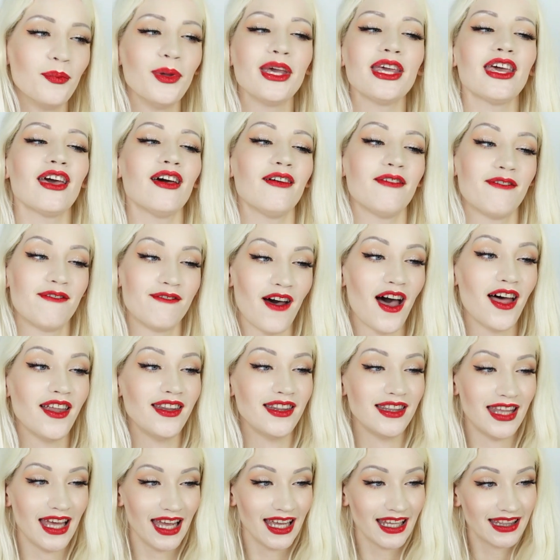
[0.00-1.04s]
Pick a
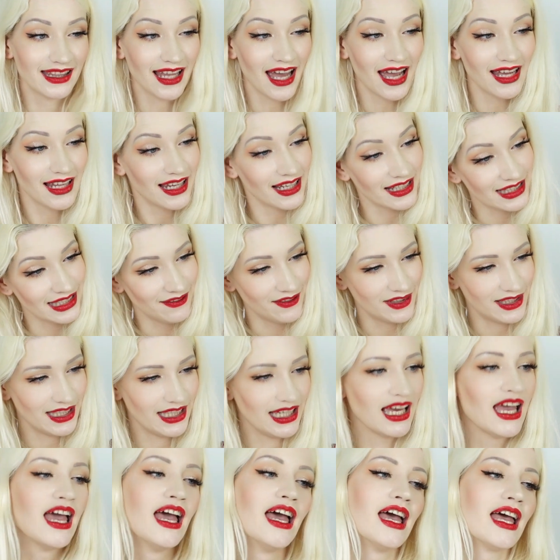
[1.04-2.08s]
fun date night
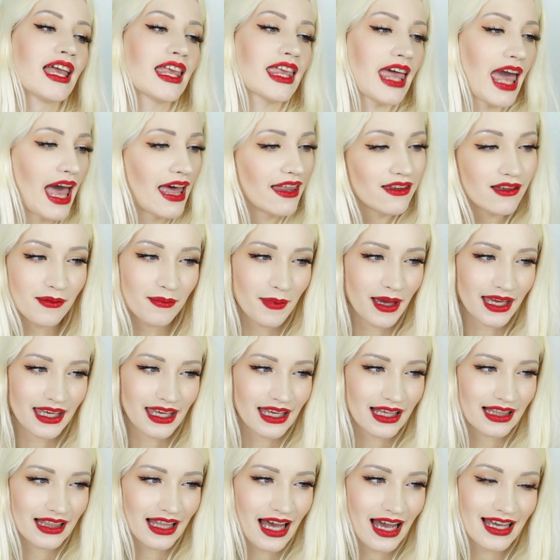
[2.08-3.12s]
activity. Candle
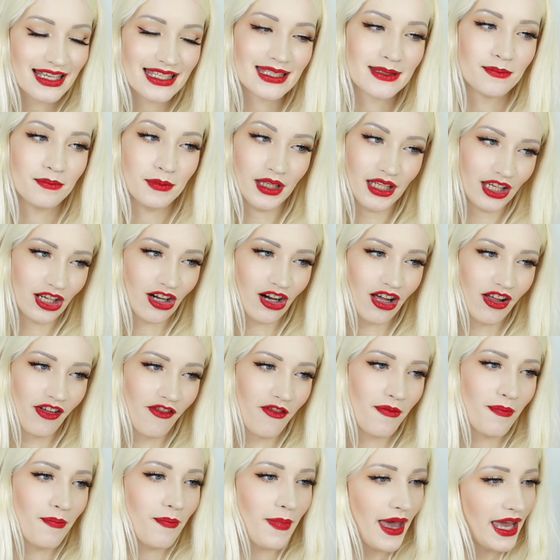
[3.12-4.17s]
making class, mini
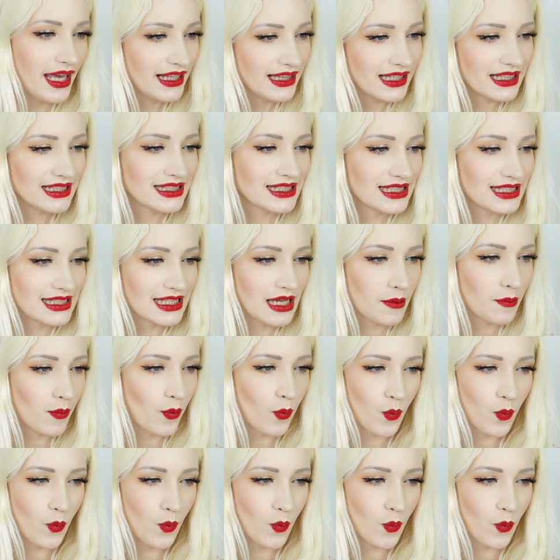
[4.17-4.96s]
golf, paint and sip.